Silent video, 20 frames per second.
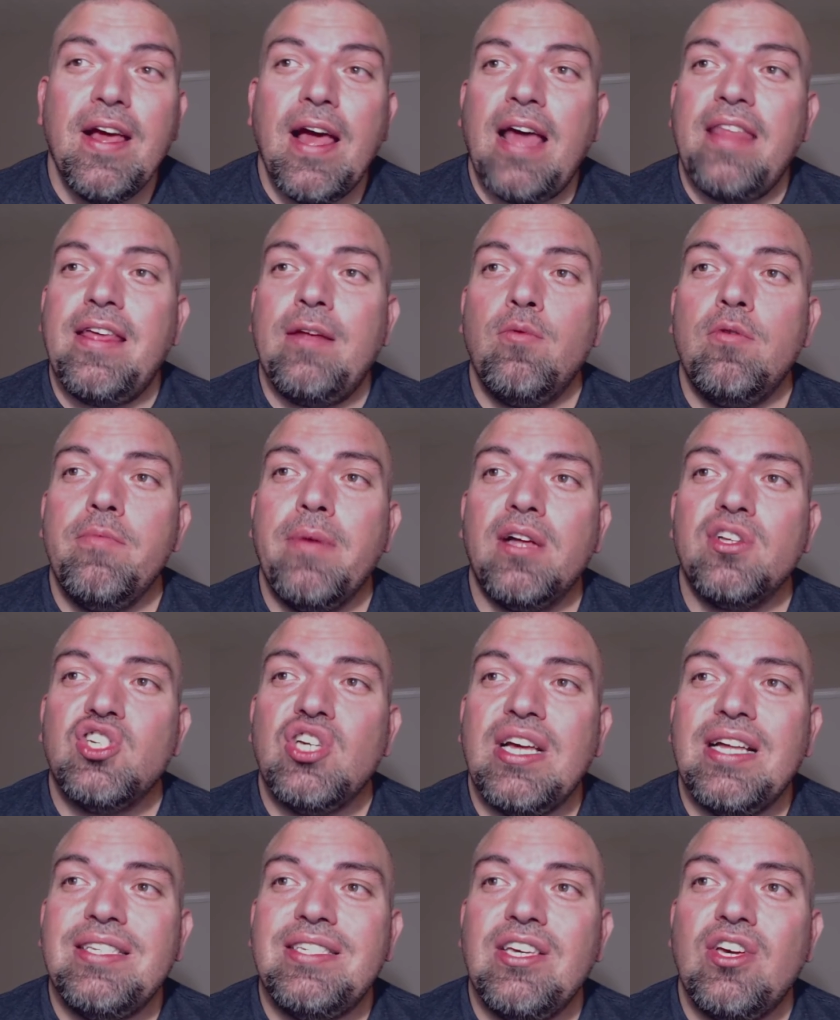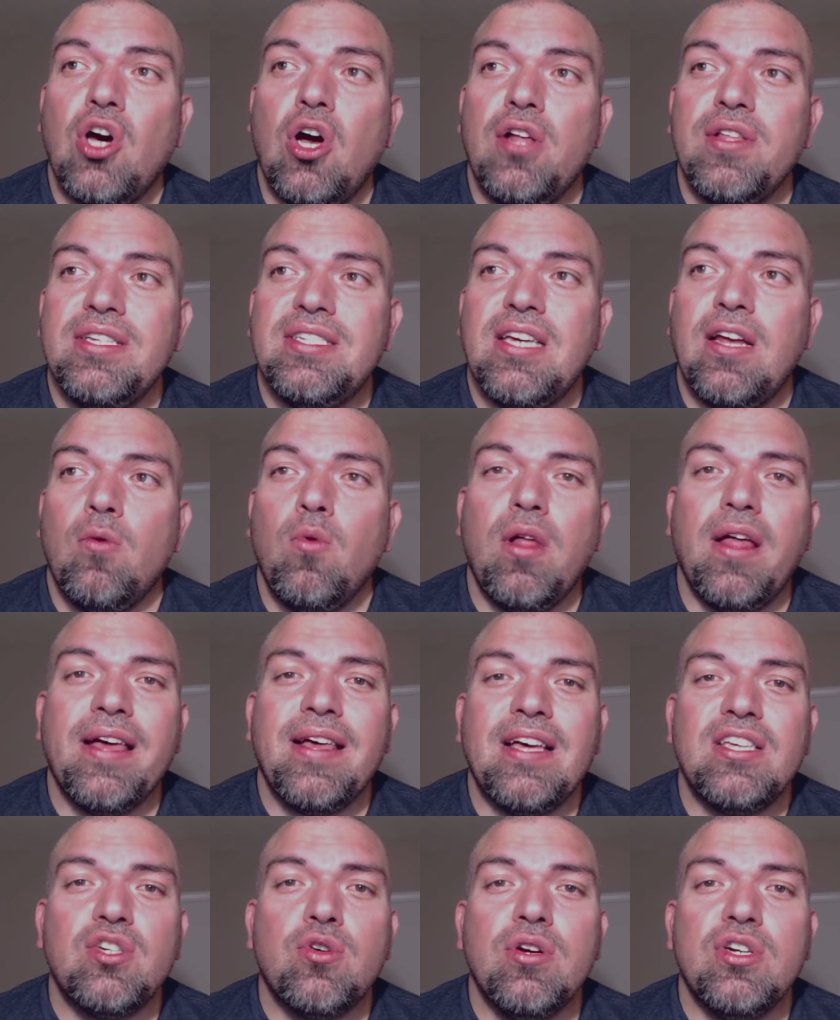And then when Mel Chancy called, they said, well, I
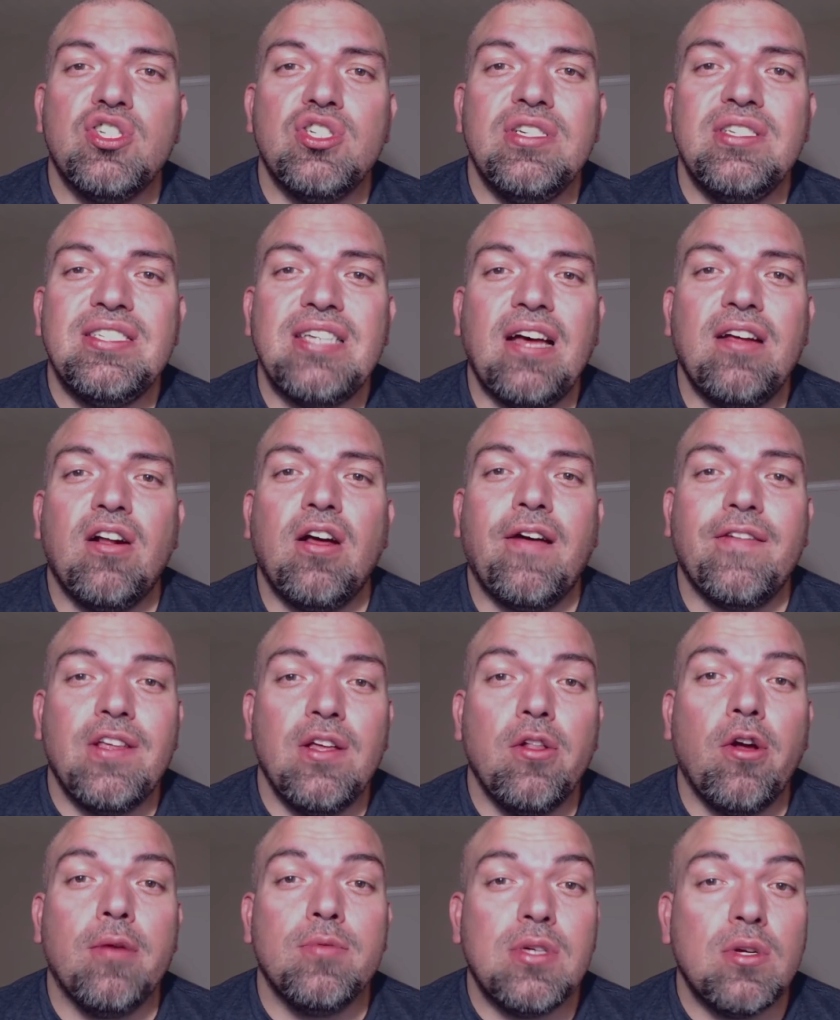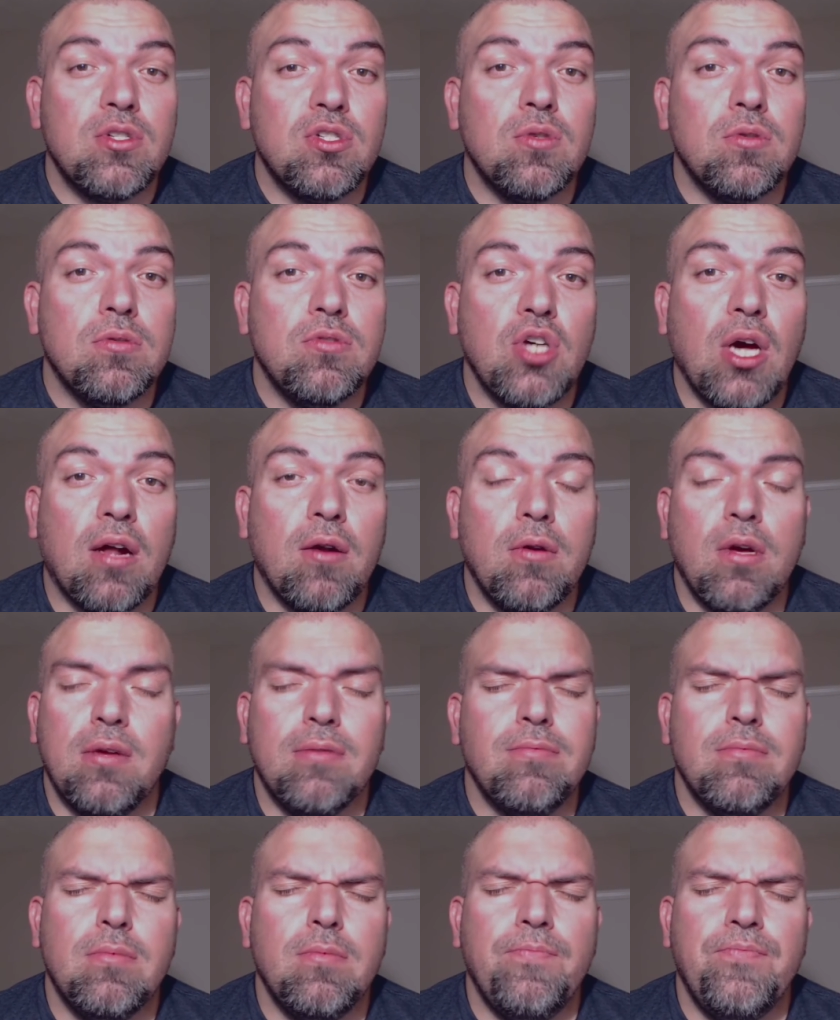guess Christian sounded off the alarms. That's
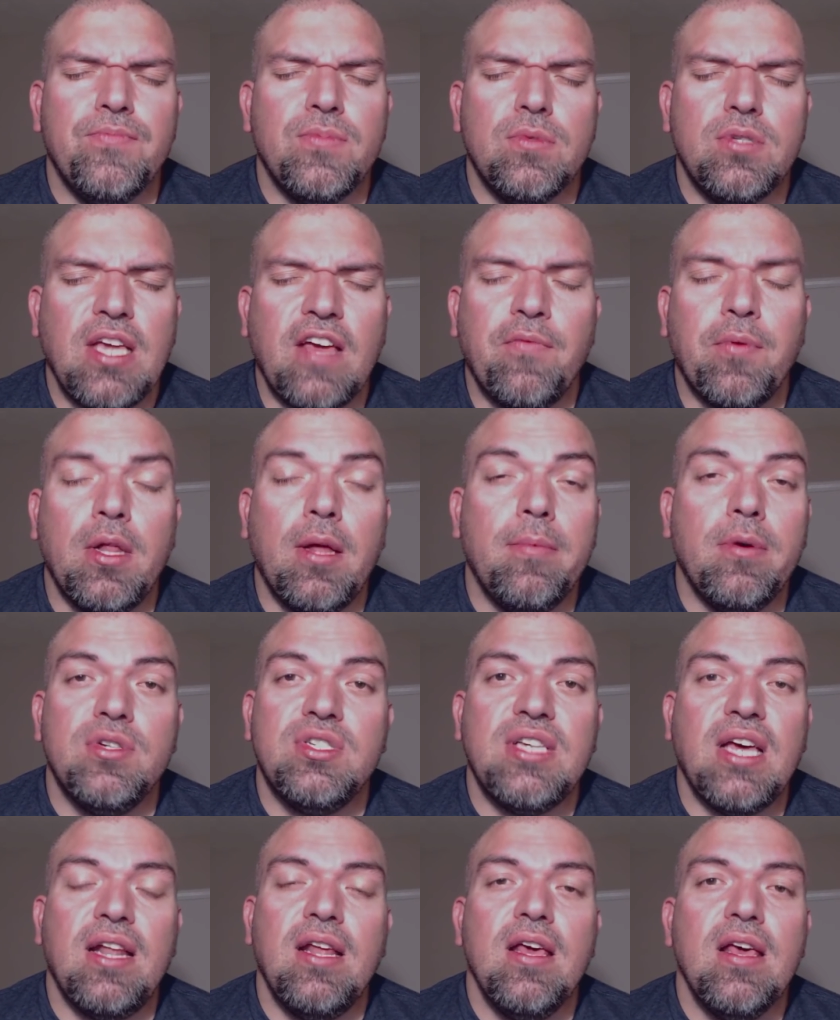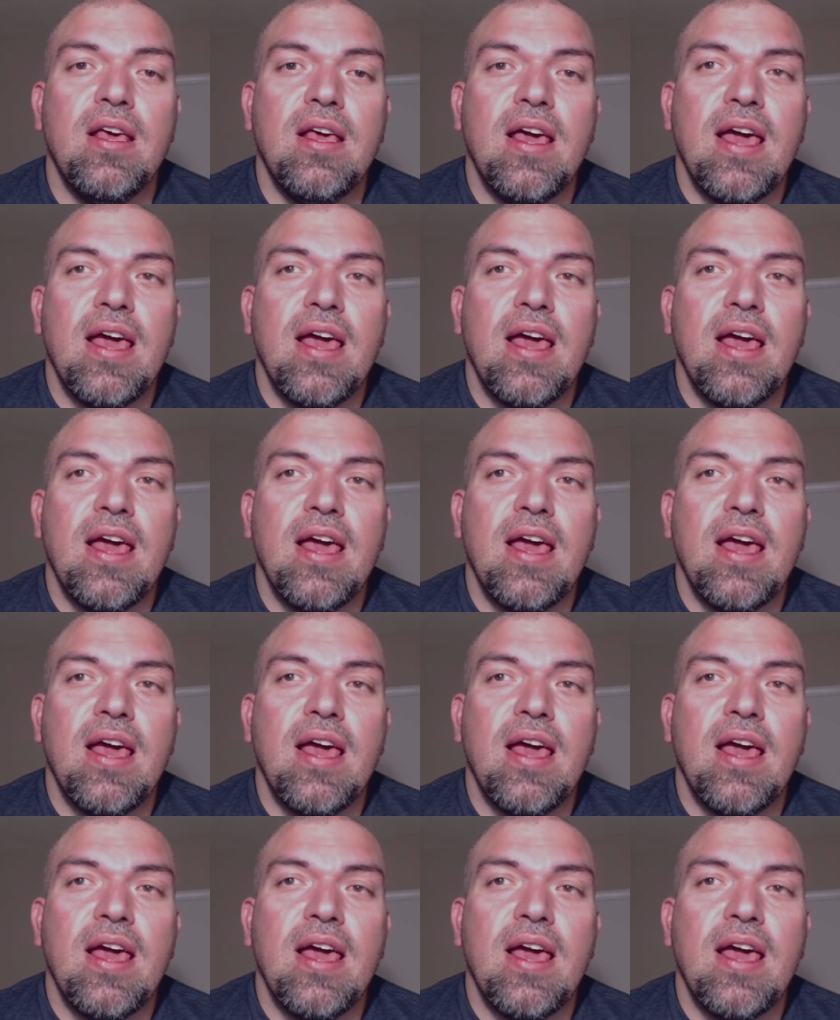what Dave Palumbo said.